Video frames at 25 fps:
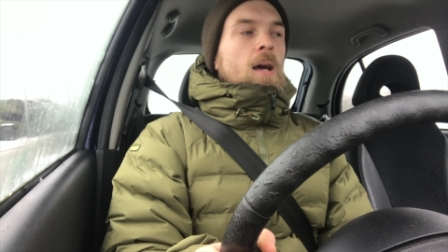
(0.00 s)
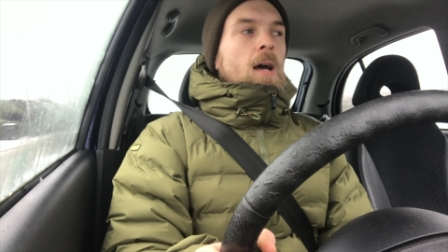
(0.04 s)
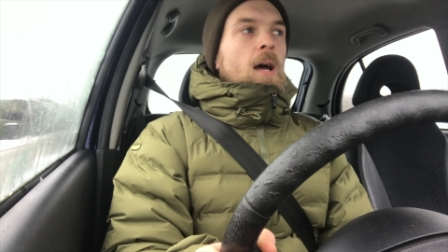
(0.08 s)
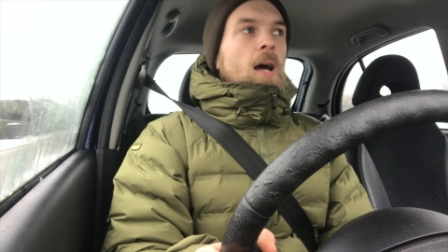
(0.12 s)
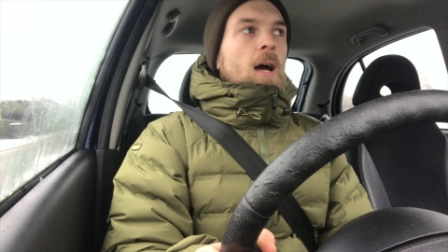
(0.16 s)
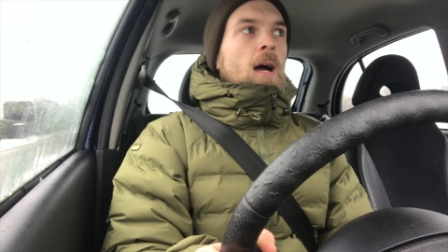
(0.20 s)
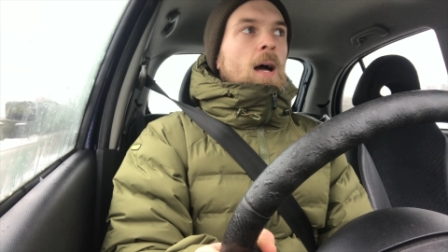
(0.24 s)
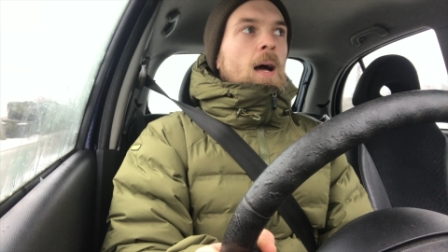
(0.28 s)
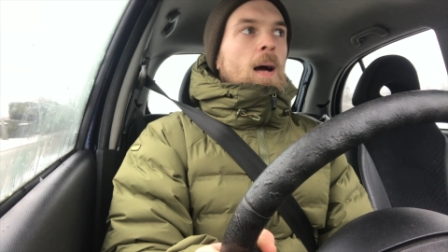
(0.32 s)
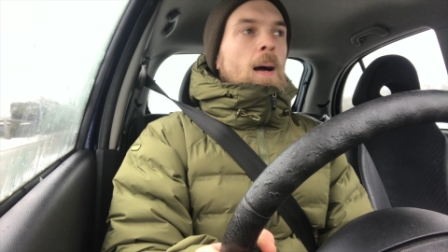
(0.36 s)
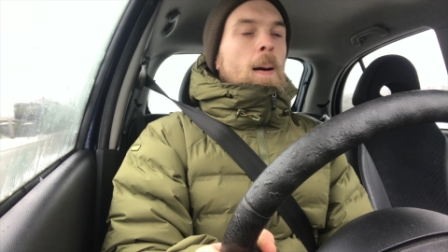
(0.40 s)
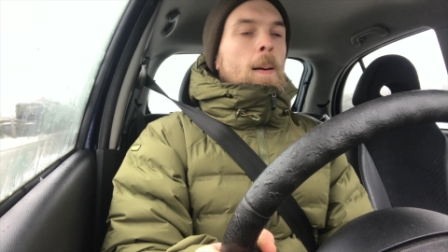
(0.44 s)

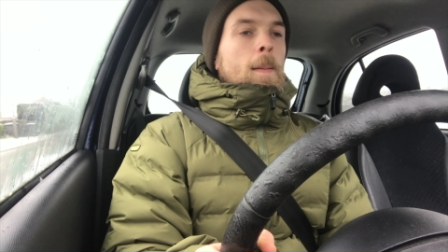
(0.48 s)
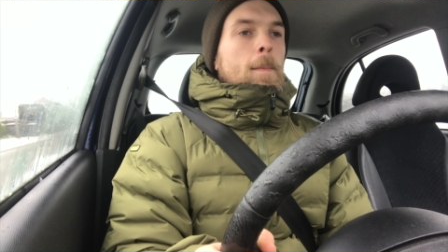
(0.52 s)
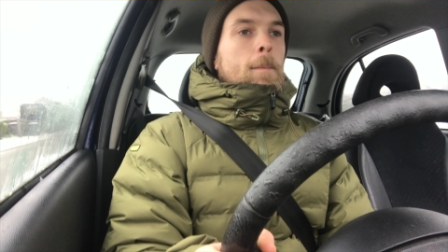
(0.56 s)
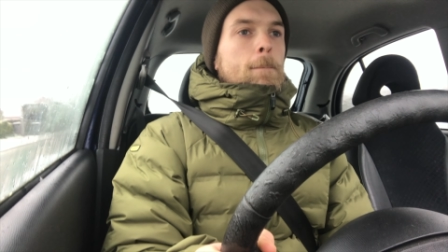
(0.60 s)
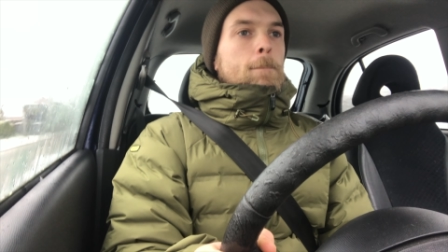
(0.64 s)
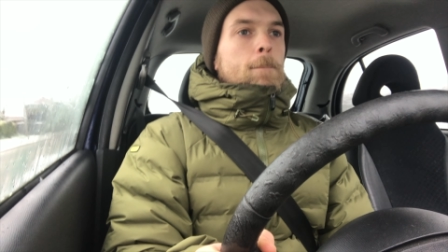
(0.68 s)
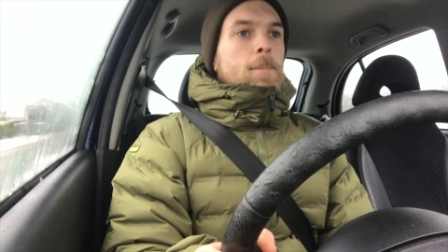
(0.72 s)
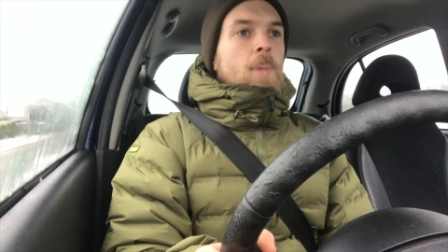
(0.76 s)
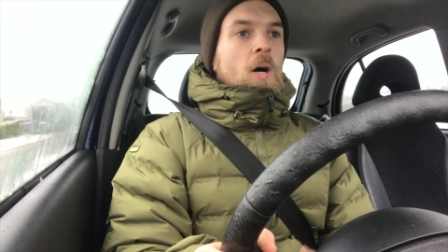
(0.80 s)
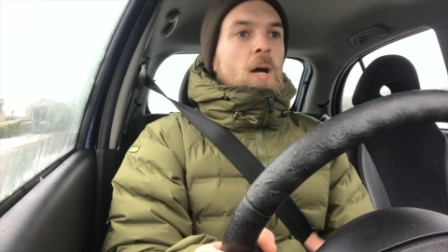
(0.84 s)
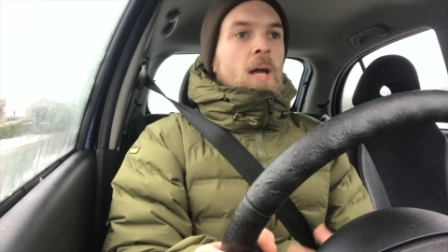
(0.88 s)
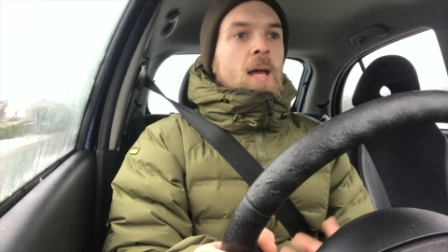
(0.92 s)
Uh,
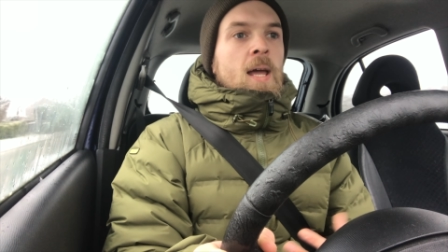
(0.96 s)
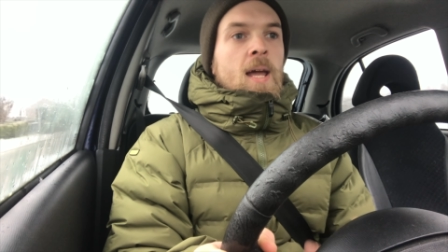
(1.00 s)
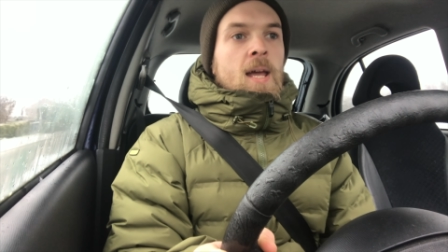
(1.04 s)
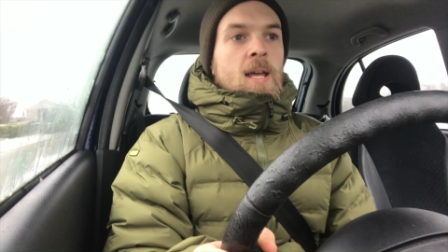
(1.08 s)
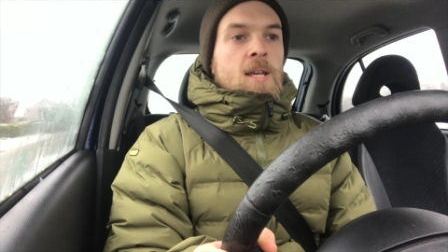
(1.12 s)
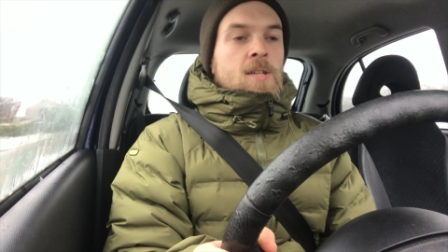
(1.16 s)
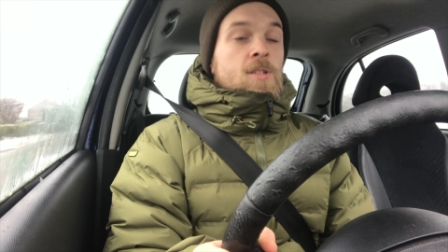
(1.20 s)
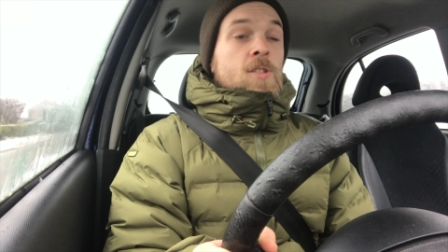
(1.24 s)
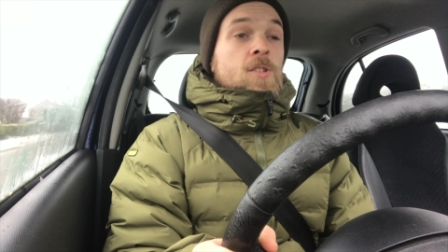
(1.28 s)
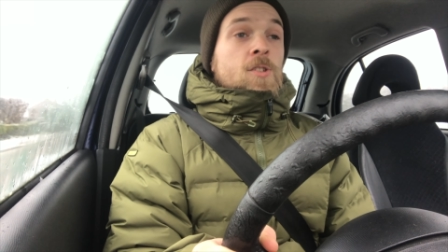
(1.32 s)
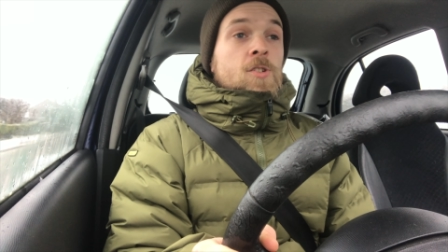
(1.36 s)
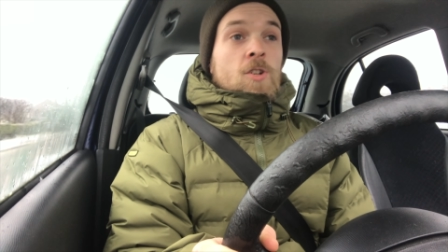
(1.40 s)
but it
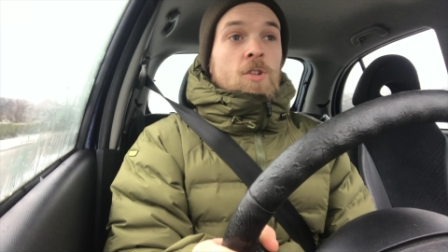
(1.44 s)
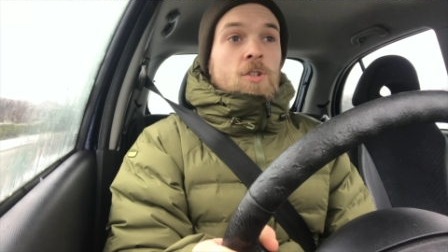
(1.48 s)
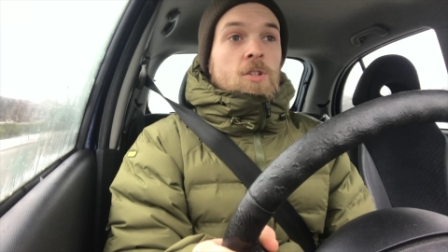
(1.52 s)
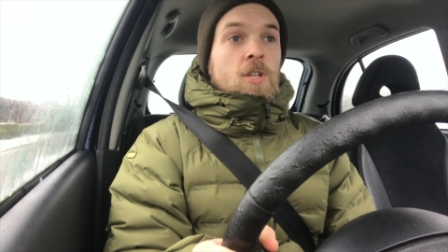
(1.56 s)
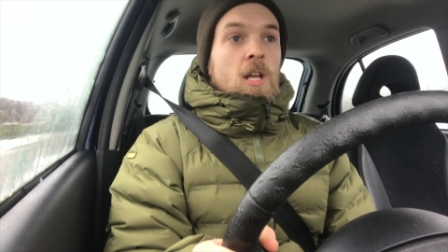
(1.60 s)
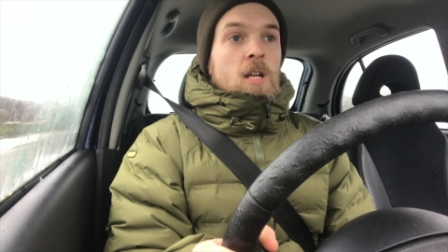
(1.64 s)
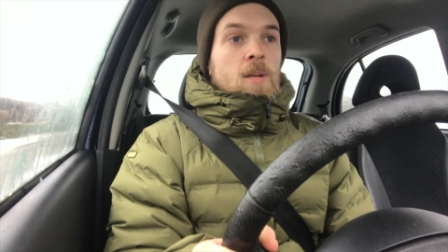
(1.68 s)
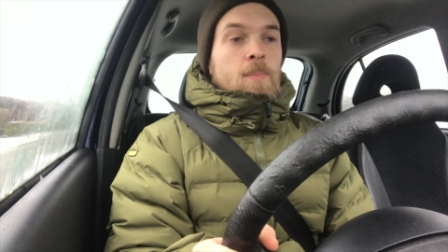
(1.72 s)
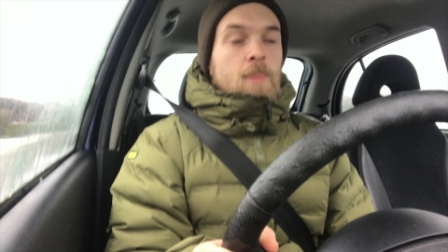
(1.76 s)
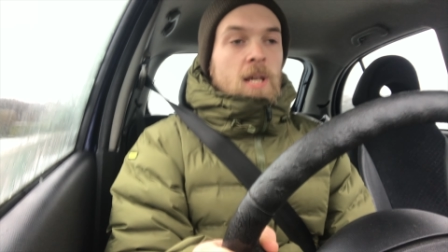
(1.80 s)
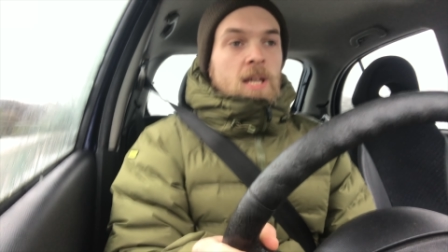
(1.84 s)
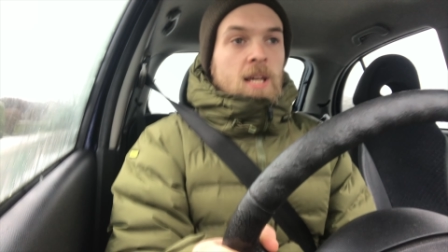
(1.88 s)
is just
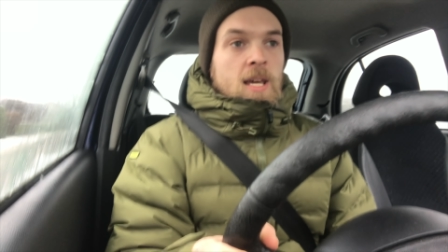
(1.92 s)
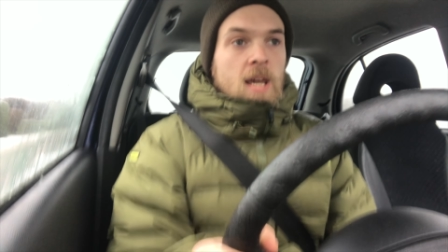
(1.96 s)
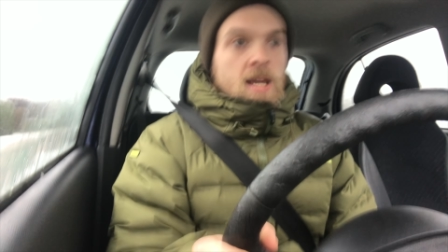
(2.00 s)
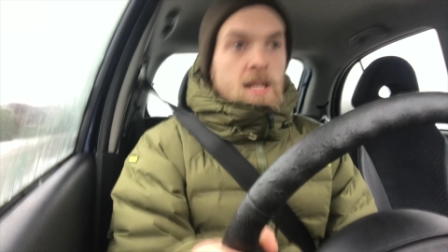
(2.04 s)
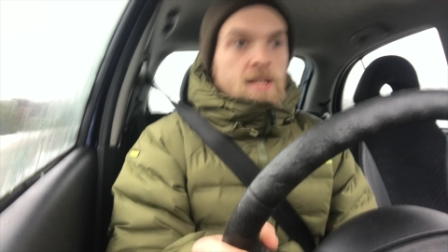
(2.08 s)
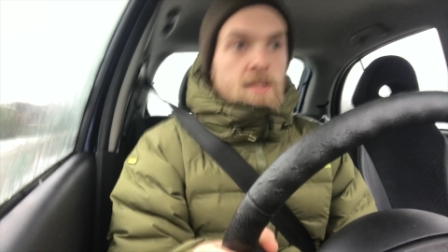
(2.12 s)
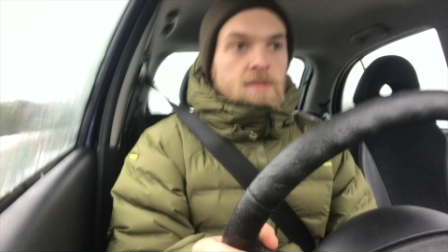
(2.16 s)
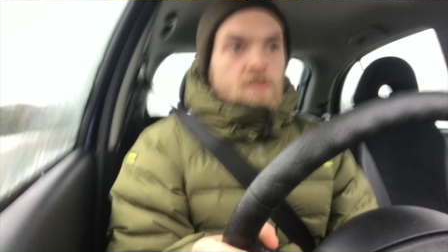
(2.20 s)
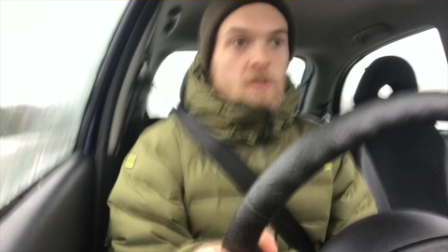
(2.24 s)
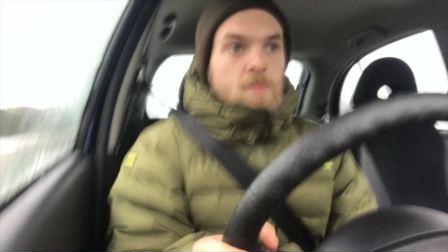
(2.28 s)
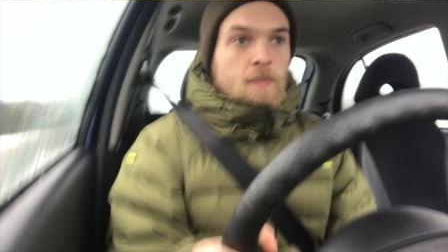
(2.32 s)
going to be a case of